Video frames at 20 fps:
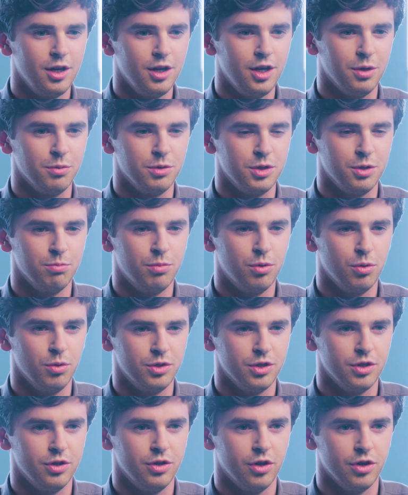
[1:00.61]
it was
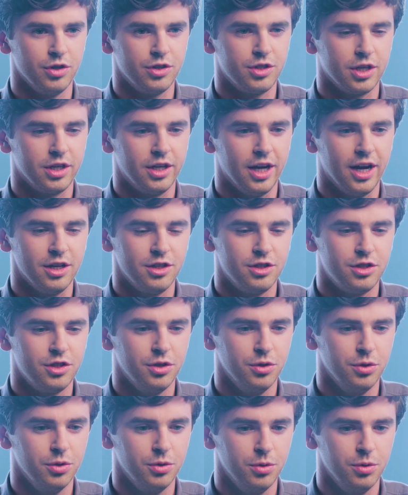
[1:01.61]
important not to get
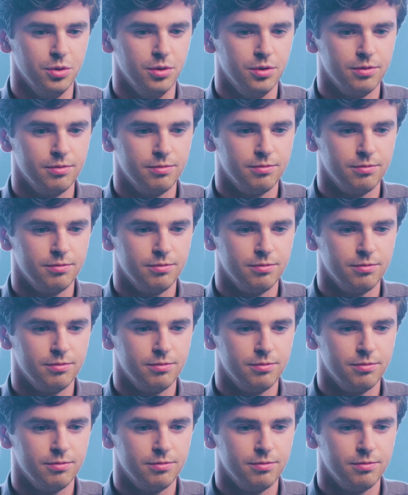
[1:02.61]
too